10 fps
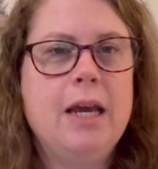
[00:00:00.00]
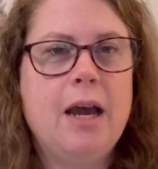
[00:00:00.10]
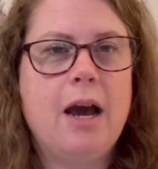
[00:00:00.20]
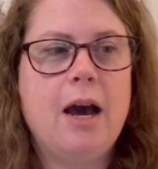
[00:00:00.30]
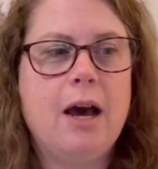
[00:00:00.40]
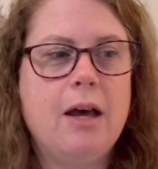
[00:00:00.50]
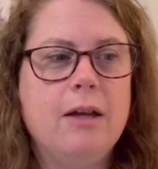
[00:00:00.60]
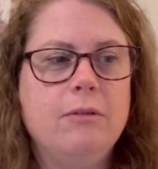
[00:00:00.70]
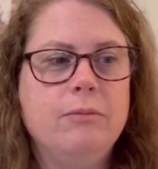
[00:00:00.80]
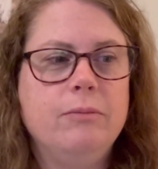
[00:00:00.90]

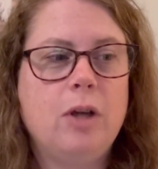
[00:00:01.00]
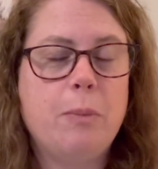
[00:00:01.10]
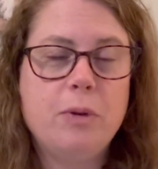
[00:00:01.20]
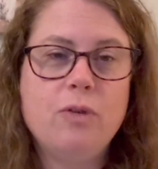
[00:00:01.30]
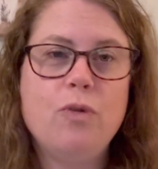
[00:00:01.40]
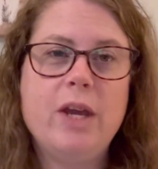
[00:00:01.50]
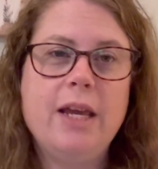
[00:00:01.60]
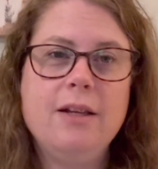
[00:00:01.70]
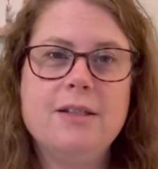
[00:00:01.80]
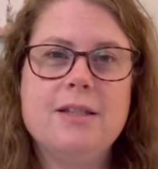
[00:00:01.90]
couple of
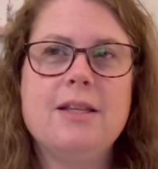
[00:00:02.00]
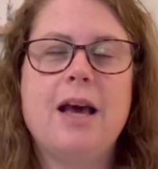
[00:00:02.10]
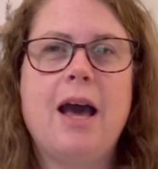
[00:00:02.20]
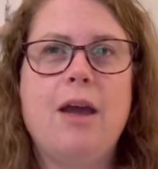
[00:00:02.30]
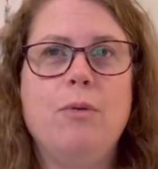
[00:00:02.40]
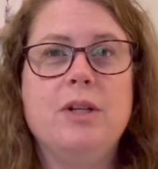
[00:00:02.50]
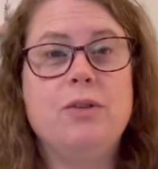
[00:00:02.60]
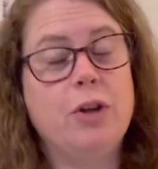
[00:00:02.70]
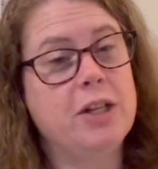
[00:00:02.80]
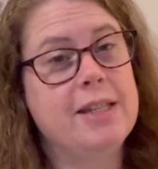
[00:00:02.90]
weeks. I was
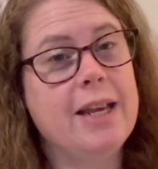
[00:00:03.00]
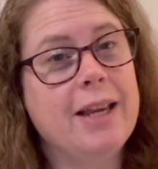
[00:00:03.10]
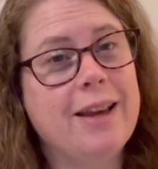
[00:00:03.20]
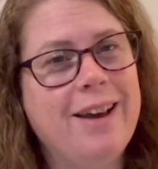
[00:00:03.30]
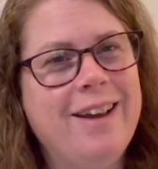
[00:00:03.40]
very sick.